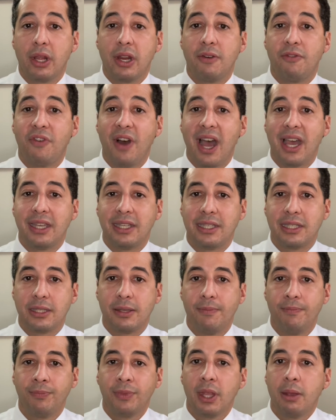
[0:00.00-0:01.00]
advice.
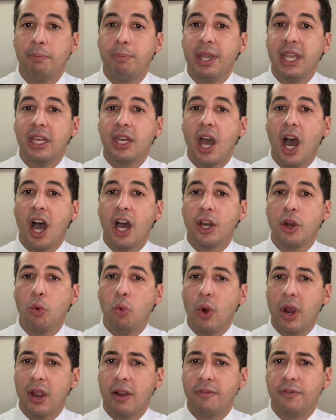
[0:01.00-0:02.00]
Being
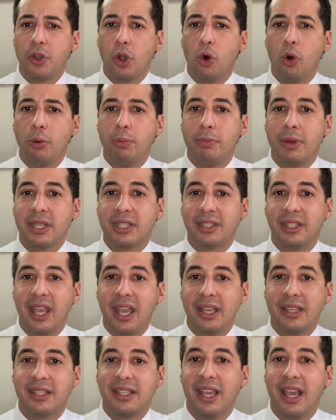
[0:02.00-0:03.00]
unaware of your own
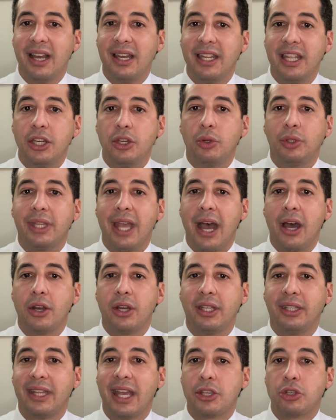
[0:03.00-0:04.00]
mistakes can lead you down
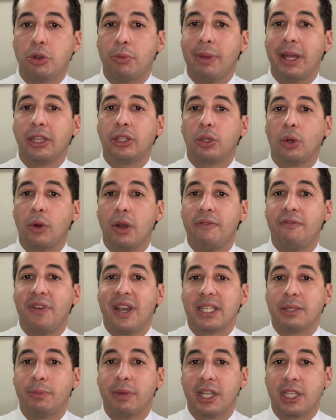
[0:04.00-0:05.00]
a detrimental
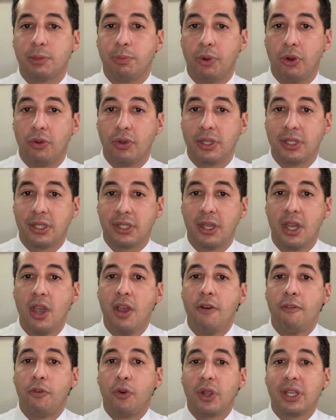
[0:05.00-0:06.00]
investment experience.
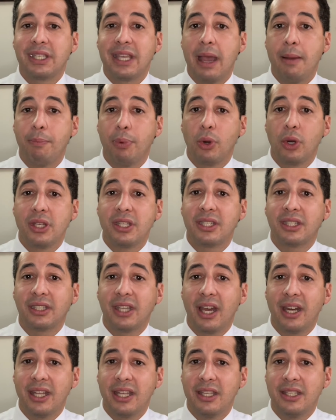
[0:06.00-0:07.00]
For example, in
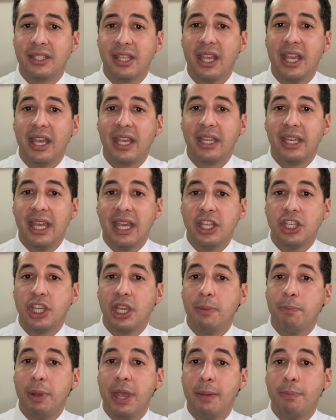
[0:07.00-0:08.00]
studies,
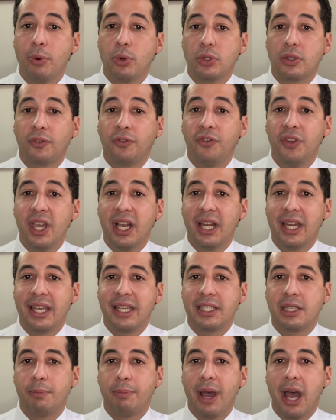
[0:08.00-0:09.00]
gauging people's
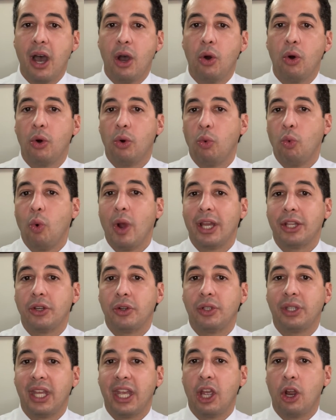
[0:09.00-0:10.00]
feelings about
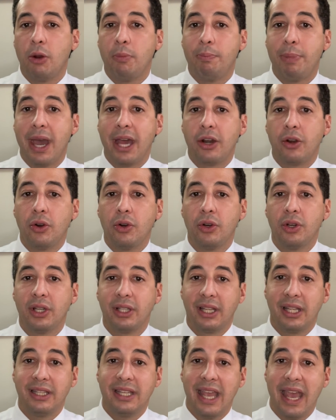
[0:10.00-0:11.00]
whether they are better
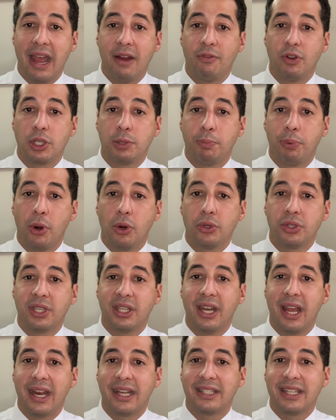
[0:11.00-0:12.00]
than the average person
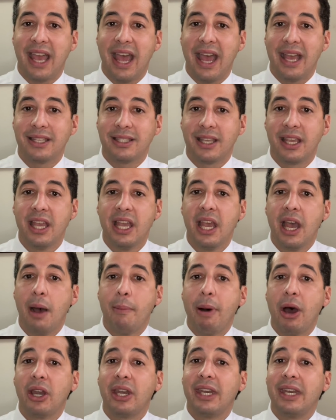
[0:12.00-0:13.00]
at a task,
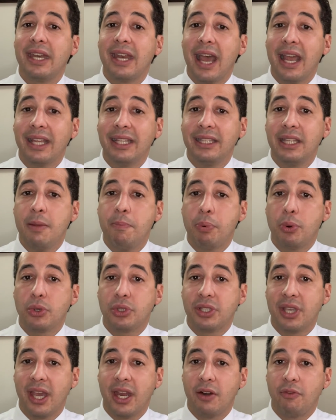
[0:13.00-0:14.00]
about
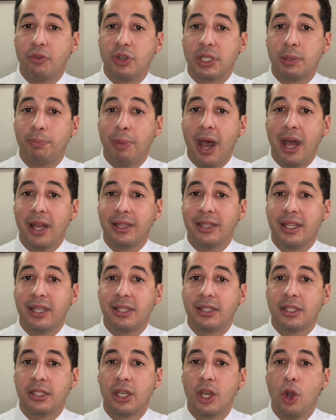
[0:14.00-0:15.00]
90% of
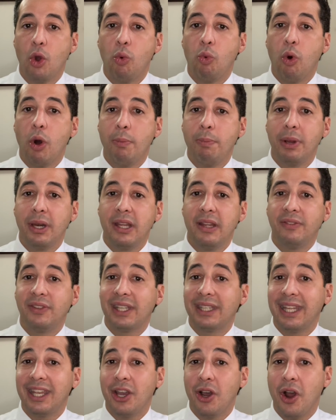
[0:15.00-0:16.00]
respondents will believe
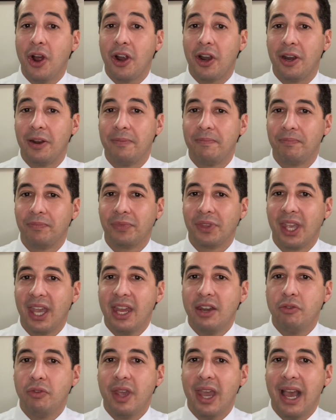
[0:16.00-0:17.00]
that they are.
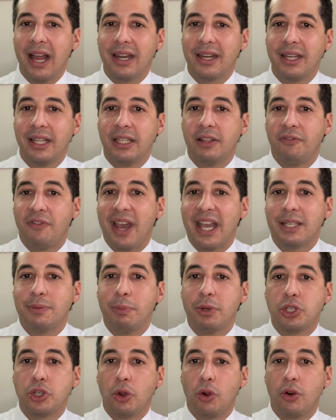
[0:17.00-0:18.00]
In reality, the vast
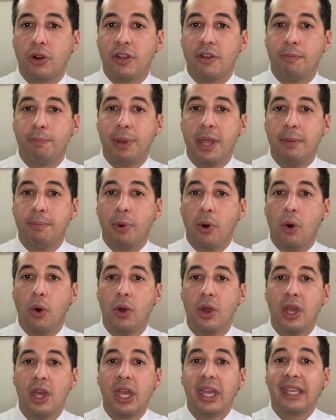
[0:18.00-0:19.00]
majority of people
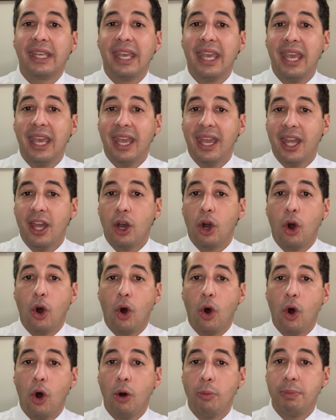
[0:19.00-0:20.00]
can't
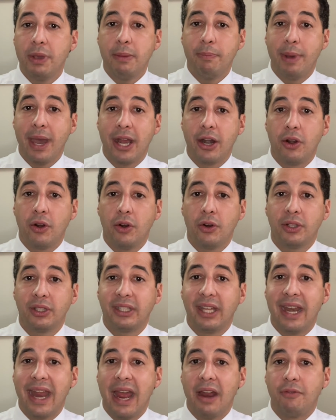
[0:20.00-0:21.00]
all be better
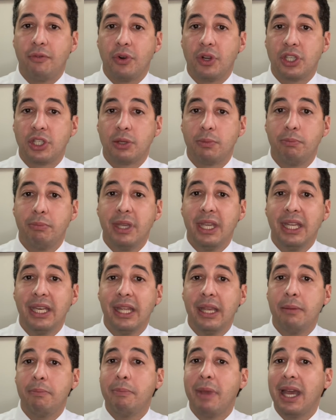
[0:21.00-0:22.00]
than average,
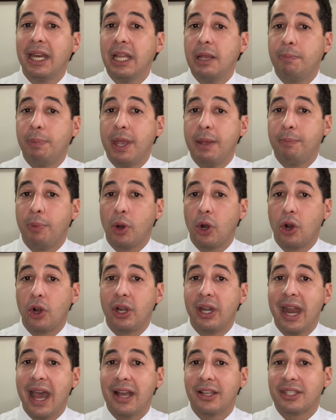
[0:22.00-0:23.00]
meaning many people are
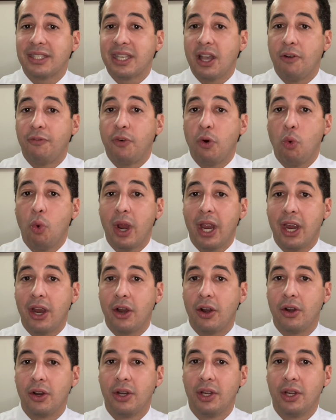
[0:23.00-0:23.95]
not self-aware.